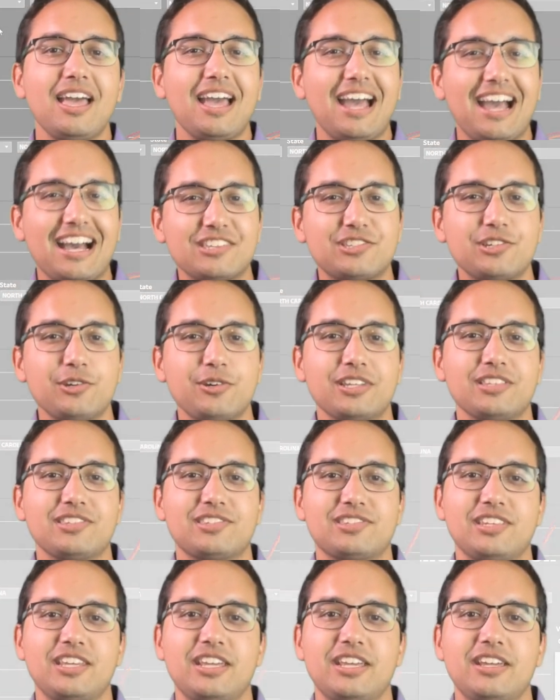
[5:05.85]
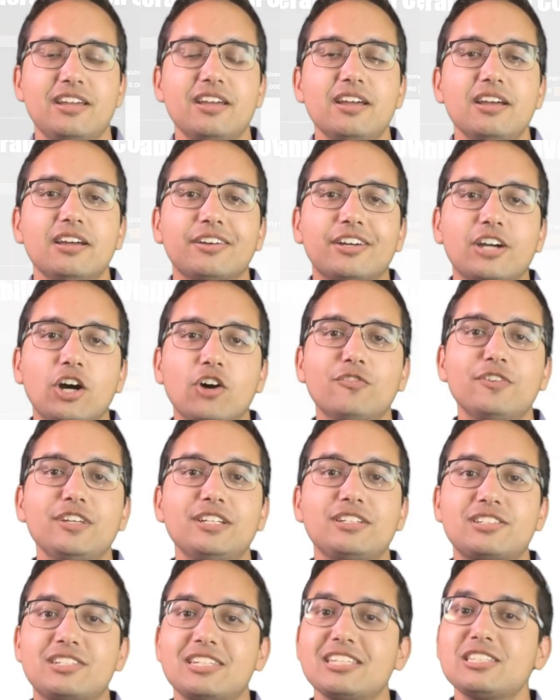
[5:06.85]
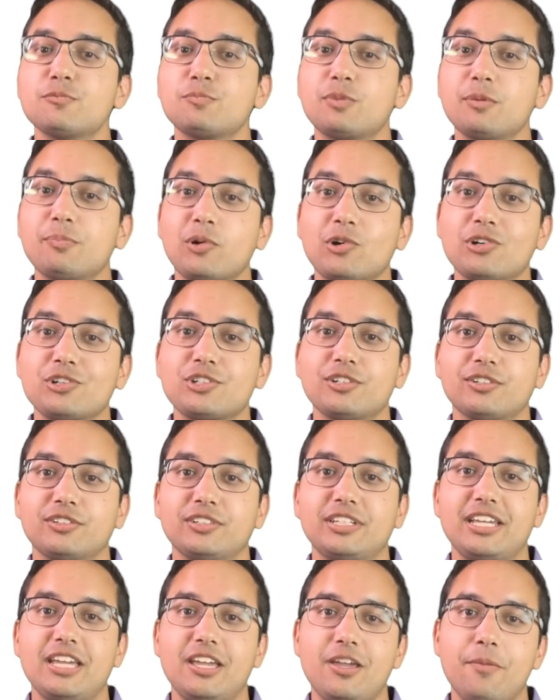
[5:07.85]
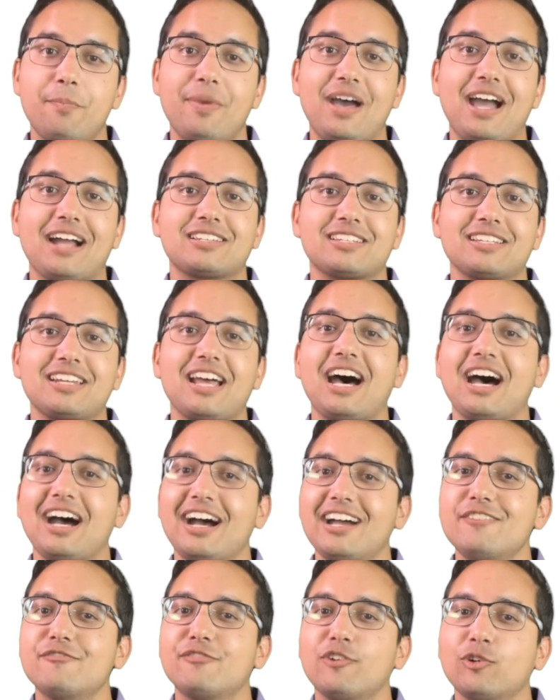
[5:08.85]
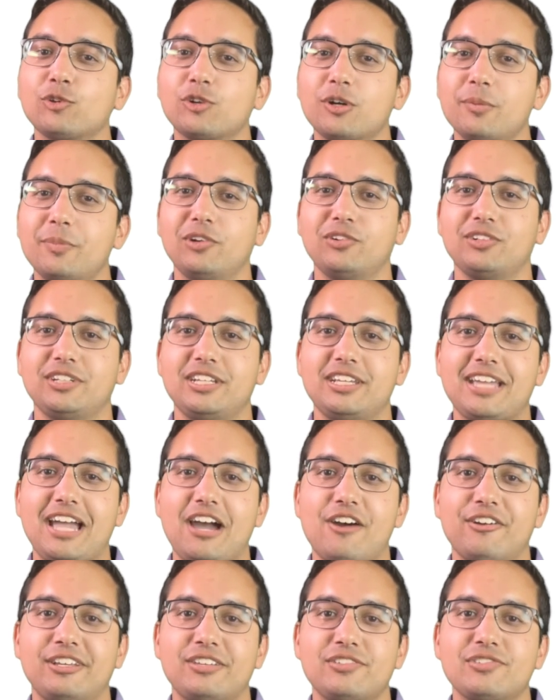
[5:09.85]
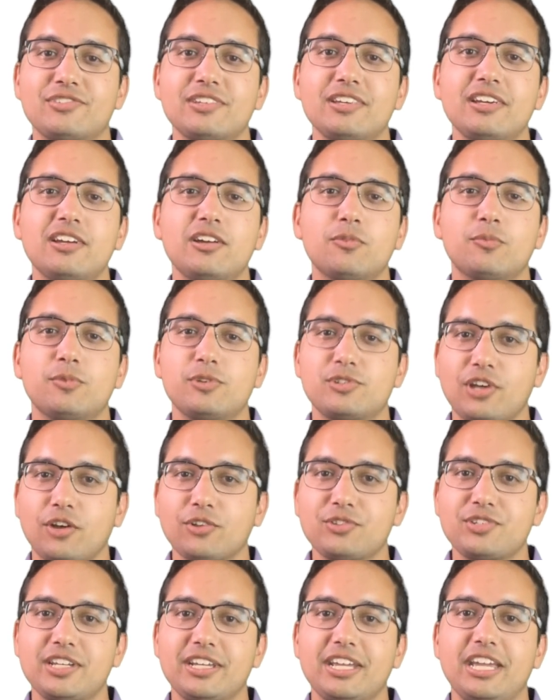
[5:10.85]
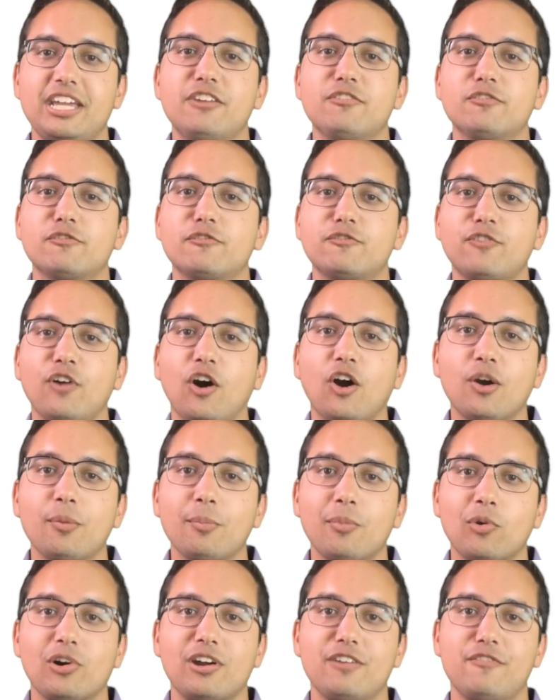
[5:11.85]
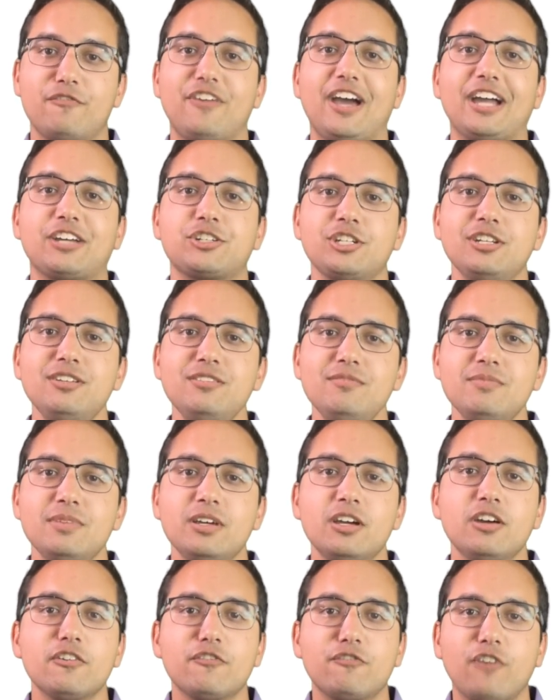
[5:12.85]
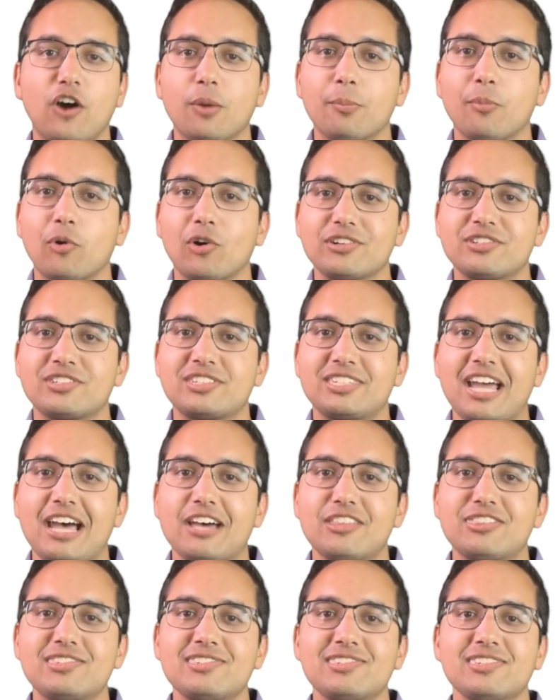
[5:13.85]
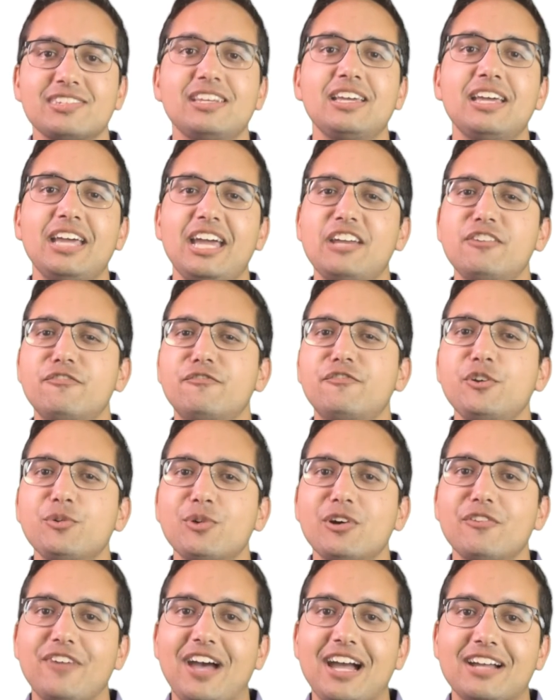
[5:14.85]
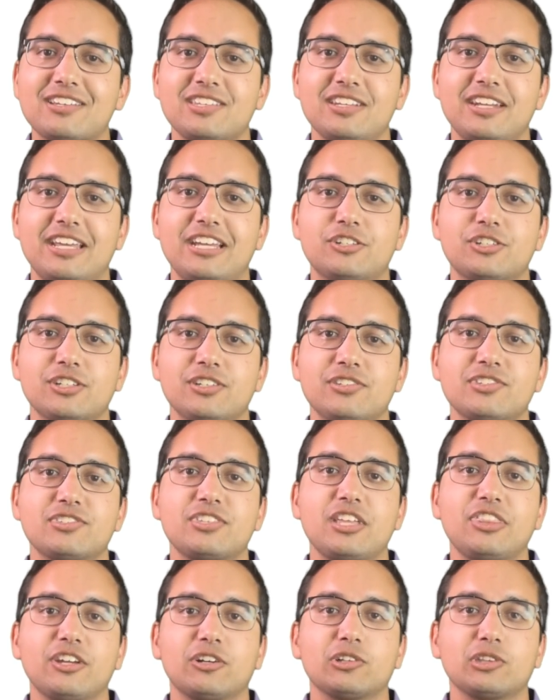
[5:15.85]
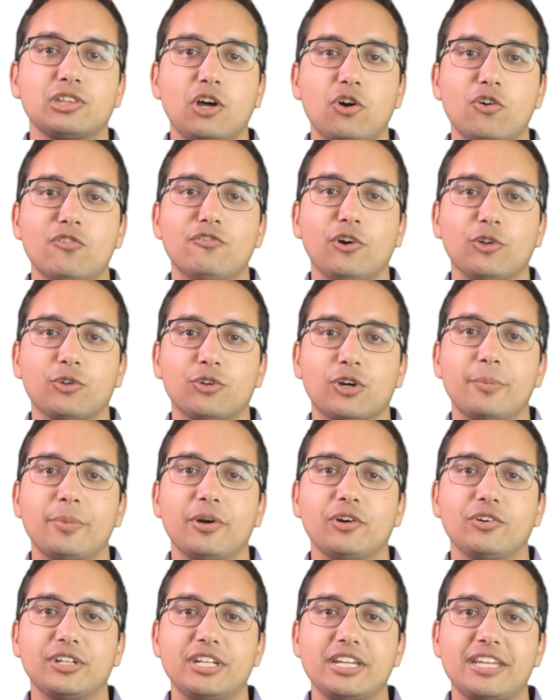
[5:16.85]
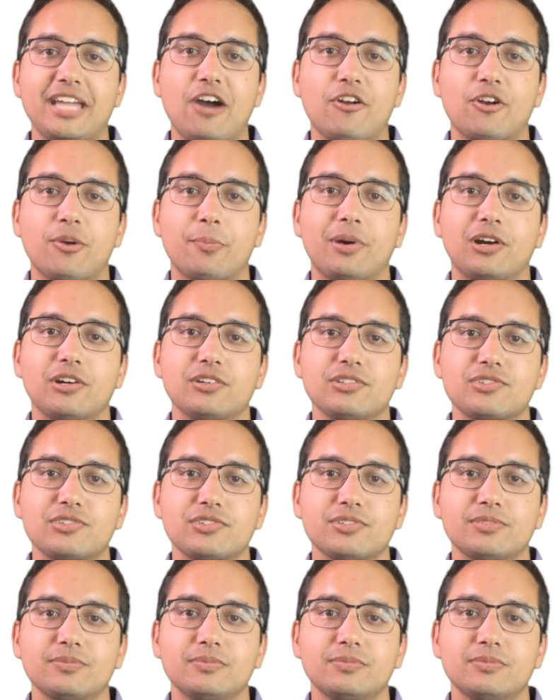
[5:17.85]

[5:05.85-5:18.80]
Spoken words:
As you can see, COVID disproportionately impacted high vulnerability counties, resulting in far more infection, far more deaths, and fewer vaccinations than their low vulnerability counterparts.